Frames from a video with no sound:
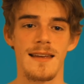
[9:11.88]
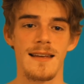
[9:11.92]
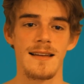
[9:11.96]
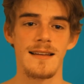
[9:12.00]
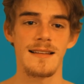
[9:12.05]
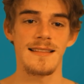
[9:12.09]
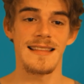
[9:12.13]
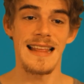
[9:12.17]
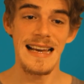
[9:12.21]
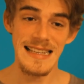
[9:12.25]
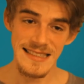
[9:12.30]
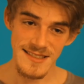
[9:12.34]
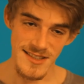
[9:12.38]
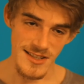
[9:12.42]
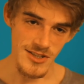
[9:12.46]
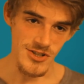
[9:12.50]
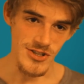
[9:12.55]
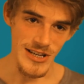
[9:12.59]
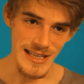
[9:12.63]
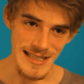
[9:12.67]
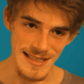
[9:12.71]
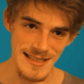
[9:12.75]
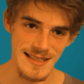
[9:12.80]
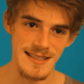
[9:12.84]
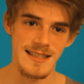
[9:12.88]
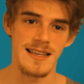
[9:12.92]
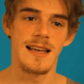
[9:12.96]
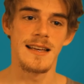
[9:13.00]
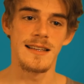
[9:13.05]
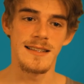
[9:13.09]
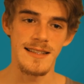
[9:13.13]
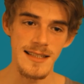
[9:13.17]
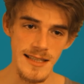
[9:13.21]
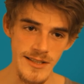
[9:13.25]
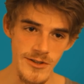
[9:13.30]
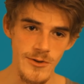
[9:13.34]
That suggests
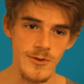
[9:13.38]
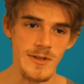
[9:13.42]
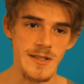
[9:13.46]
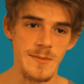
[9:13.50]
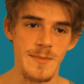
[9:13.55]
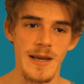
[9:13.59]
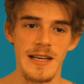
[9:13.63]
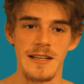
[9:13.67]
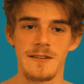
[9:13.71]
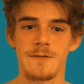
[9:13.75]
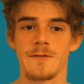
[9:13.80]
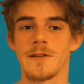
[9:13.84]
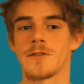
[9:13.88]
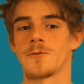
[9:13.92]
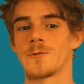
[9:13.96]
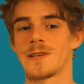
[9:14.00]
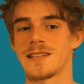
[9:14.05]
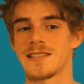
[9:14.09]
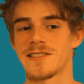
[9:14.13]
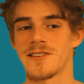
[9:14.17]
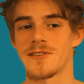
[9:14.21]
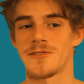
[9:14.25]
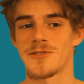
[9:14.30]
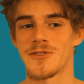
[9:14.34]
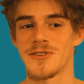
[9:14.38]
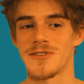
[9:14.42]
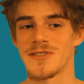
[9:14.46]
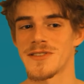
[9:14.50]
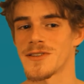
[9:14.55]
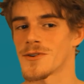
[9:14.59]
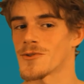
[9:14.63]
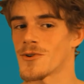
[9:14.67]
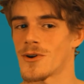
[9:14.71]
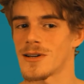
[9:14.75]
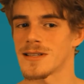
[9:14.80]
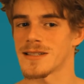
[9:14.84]
disrespect for the researchers
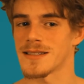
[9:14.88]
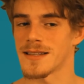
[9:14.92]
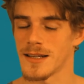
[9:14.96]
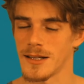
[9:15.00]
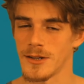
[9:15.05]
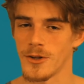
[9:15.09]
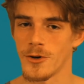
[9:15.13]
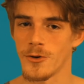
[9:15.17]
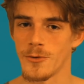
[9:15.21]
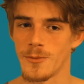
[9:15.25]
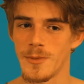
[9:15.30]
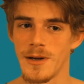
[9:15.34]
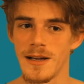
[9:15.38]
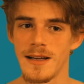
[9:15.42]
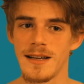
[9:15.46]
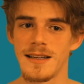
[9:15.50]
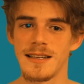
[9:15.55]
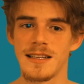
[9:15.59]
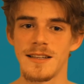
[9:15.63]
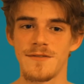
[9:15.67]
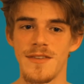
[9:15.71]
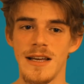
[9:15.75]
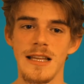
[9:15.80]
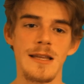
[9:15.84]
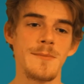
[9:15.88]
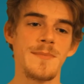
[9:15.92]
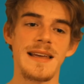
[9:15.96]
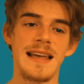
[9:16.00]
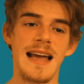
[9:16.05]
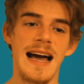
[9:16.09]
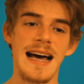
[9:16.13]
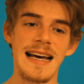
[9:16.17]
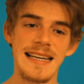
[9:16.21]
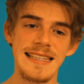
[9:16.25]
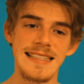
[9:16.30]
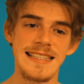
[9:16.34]
across the globe
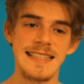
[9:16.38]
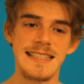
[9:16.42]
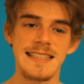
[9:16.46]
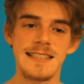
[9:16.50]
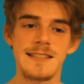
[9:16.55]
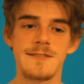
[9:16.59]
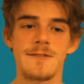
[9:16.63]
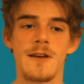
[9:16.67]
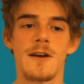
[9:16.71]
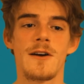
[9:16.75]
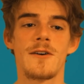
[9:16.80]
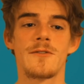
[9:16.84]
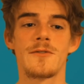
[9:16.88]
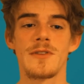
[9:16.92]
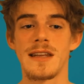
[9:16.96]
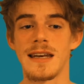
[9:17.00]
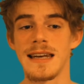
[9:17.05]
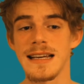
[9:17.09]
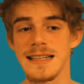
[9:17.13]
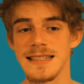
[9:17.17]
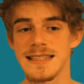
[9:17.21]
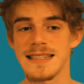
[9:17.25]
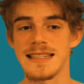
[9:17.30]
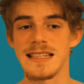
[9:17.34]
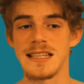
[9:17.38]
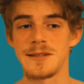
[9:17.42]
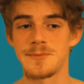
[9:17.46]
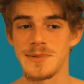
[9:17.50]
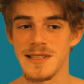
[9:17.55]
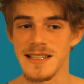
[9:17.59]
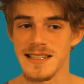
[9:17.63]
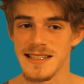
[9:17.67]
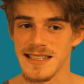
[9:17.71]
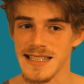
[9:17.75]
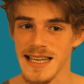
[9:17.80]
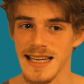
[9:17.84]
developing ideas for the next leaps
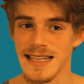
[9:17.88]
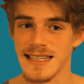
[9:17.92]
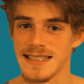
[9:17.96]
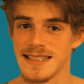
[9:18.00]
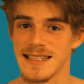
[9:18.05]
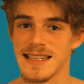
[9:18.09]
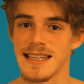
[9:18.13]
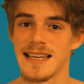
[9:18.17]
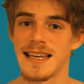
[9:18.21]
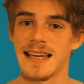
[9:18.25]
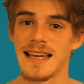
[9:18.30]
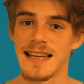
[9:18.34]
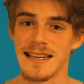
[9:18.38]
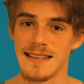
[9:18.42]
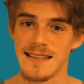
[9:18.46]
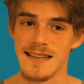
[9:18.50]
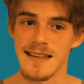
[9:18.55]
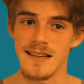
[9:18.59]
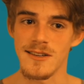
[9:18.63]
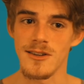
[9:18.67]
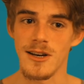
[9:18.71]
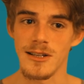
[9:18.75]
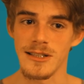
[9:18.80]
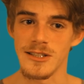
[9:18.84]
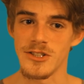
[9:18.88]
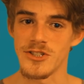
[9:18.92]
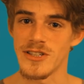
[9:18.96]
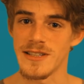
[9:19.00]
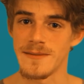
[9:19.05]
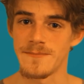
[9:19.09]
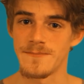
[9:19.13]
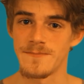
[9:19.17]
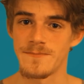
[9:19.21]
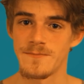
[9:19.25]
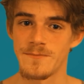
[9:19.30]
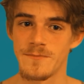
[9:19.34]
in science and
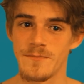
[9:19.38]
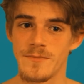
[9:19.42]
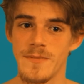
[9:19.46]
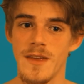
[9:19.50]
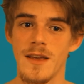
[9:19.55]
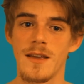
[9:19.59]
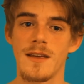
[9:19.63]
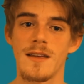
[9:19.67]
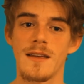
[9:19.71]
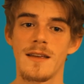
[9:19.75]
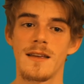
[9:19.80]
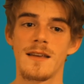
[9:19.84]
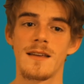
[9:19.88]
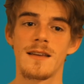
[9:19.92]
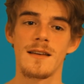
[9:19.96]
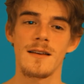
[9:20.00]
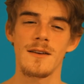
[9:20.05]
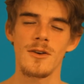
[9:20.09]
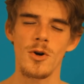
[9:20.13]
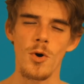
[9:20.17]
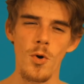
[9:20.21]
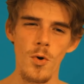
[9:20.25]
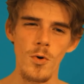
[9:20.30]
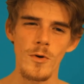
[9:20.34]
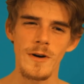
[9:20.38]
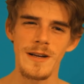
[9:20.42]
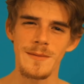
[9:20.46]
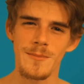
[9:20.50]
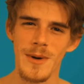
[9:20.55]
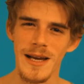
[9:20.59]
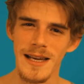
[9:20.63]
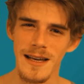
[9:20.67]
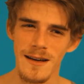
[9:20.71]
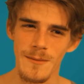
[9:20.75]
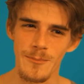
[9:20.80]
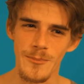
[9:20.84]
technology. Core in
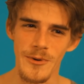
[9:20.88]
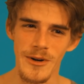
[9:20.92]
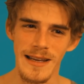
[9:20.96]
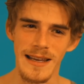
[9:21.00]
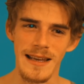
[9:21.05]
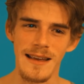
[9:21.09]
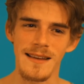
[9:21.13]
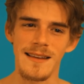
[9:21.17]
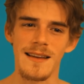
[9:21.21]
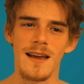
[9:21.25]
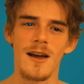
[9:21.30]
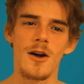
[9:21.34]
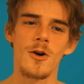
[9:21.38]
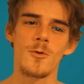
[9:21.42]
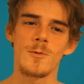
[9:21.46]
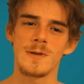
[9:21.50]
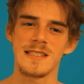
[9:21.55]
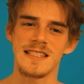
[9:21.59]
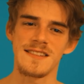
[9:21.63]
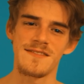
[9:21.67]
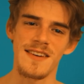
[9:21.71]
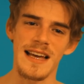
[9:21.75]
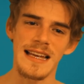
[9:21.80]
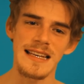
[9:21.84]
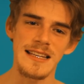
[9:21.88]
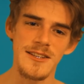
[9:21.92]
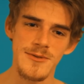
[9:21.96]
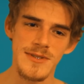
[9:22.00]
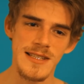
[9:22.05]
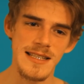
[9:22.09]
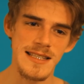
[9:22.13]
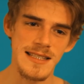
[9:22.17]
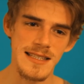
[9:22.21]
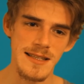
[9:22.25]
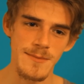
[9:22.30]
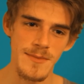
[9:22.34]
my upbringing was a value
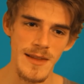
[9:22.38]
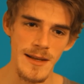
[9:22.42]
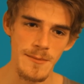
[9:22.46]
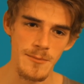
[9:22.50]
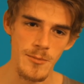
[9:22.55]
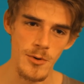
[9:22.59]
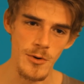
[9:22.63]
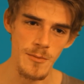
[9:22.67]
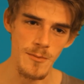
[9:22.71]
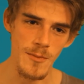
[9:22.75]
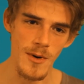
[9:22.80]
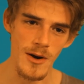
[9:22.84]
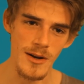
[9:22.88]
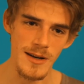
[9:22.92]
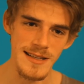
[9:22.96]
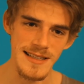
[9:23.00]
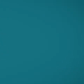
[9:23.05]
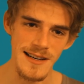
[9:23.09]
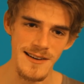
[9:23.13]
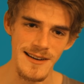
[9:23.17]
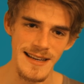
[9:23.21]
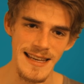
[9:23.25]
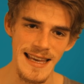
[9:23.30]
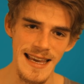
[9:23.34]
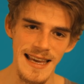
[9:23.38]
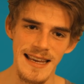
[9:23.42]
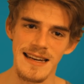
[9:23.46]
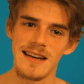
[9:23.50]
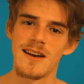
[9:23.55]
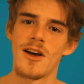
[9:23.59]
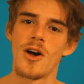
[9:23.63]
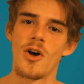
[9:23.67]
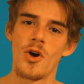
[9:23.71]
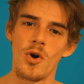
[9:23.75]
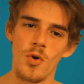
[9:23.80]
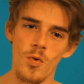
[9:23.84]
system that put monetary
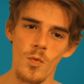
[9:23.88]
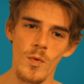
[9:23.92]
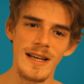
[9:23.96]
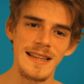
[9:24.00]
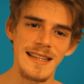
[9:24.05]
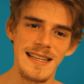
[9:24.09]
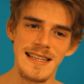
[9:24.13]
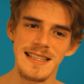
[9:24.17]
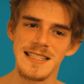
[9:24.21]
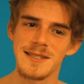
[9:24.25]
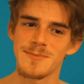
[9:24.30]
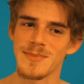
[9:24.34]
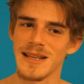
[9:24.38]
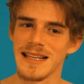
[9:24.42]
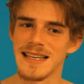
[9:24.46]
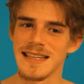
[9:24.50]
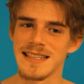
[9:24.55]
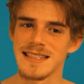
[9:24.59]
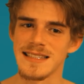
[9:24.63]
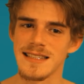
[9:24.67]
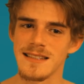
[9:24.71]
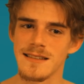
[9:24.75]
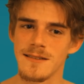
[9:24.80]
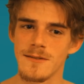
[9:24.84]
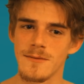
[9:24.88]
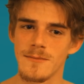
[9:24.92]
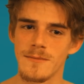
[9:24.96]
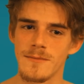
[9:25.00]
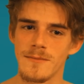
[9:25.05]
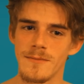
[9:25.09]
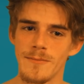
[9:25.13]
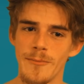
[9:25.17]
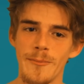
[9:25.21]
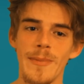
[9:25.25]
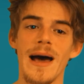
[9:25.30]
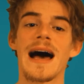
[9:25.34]
gain well in its place,
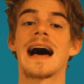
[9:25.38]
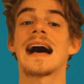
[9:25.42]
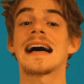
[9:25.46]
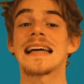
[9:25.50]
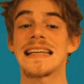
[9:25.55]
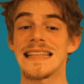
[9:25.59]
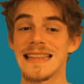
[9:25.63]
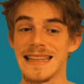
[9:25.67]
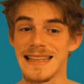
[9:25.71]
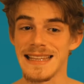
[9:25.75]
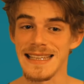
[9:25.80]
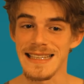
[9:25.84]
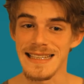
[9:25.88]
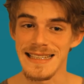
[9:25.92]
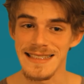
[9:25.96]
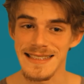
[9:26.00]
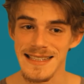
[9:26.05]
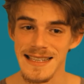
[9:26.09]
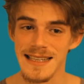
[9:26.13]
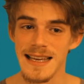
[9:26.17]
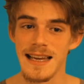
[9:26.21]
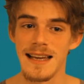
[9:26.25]
behind things